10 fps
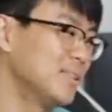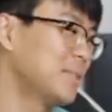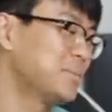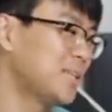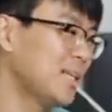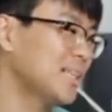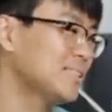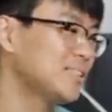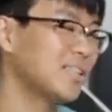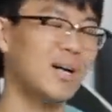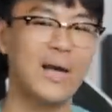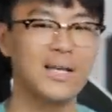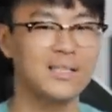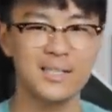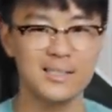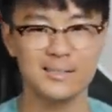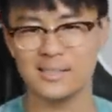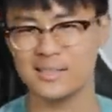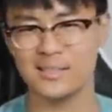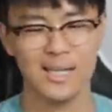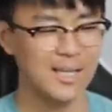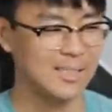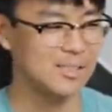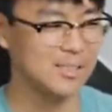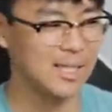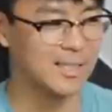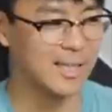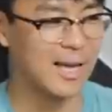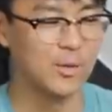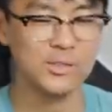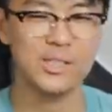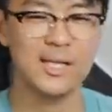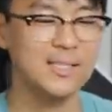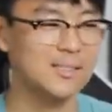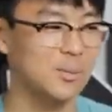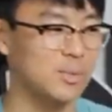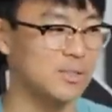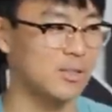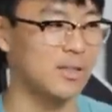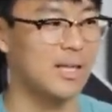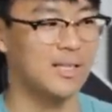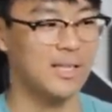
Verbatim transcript: you know what I'm saying? That's just how Anta is. That's, that's just kind of like how Chinese companies are.